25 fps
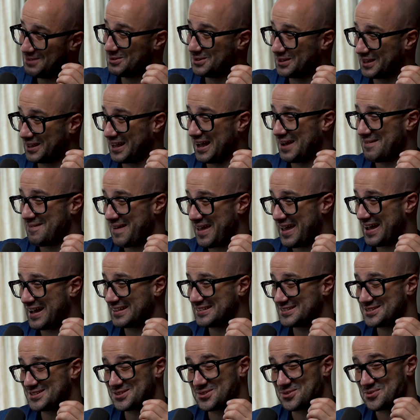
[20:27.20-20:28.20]
would come
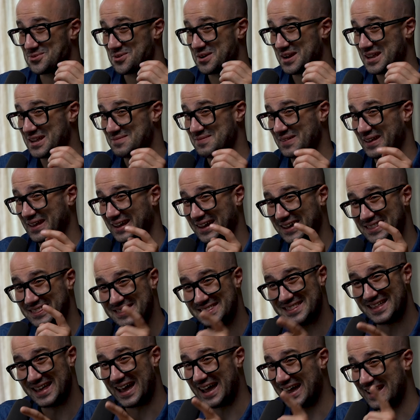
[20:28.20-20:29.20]
out screaming.
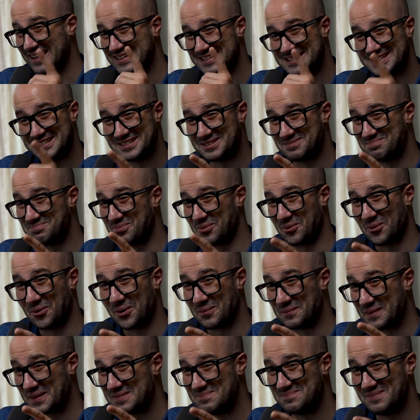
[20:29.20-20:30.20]
And that just
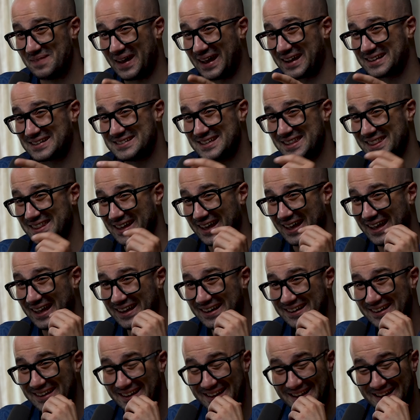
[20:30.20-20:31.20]
brought mm. me back to that.